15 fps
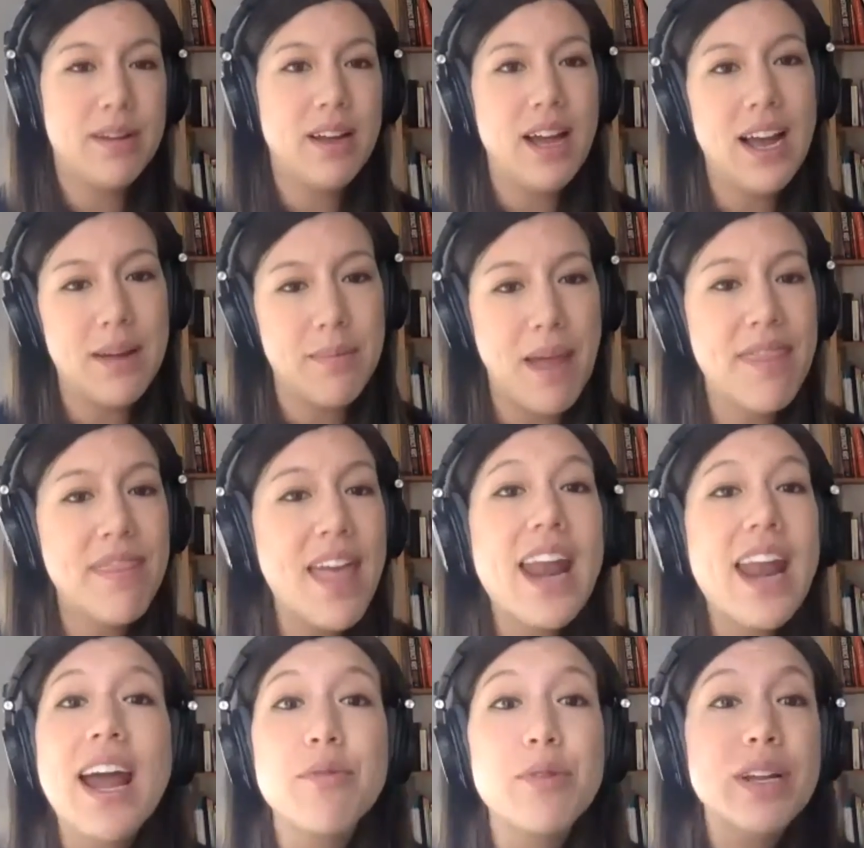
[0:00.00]
Um, and right. then
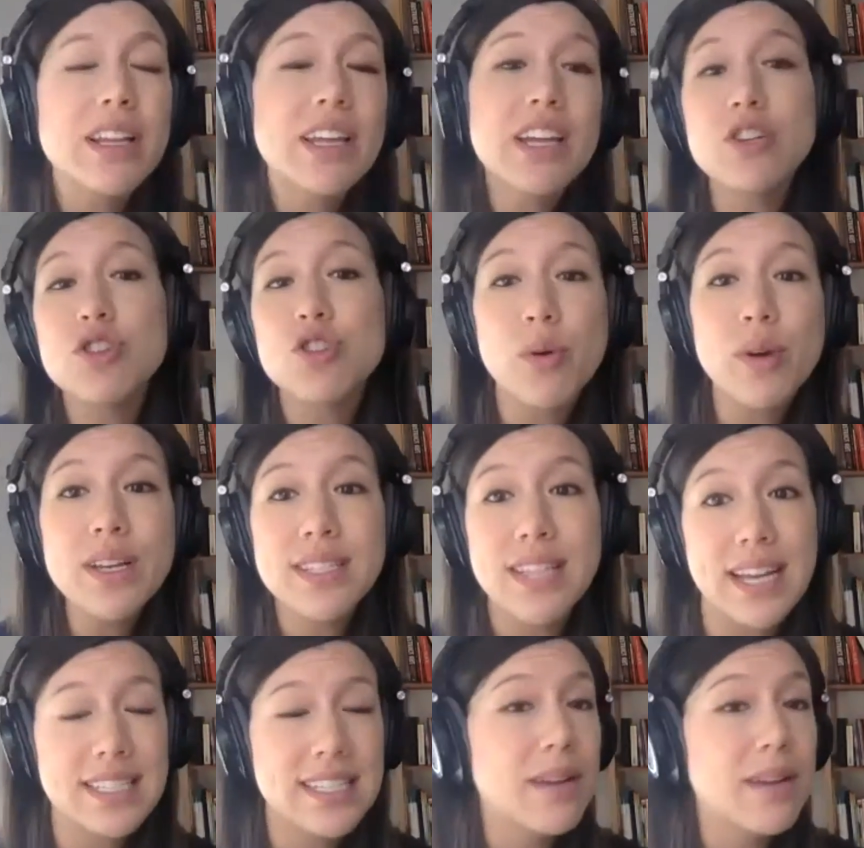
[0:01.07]
I really enjoy sex